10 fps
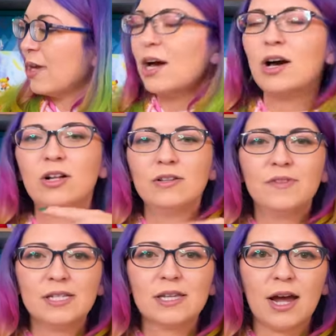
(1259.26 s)
I got all of
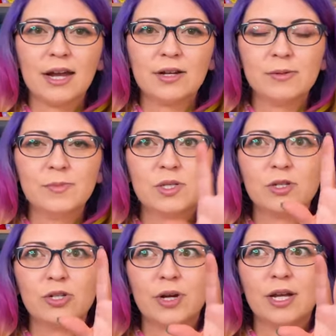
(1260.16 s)
these items
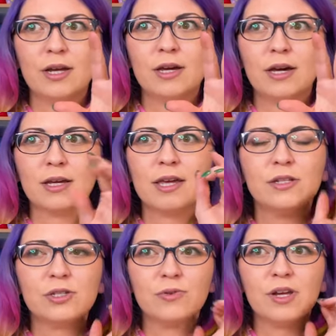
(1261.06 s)
during
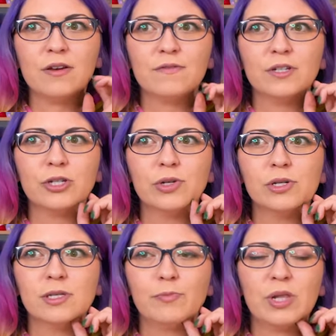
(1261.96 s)
Kitsune
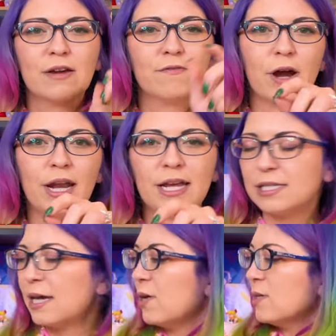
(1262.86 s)
Official's Black Friday
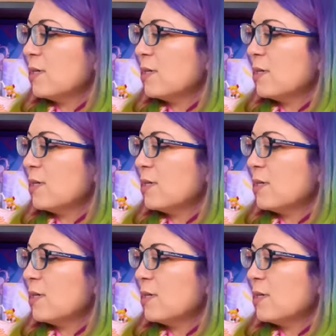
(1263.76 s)
sale,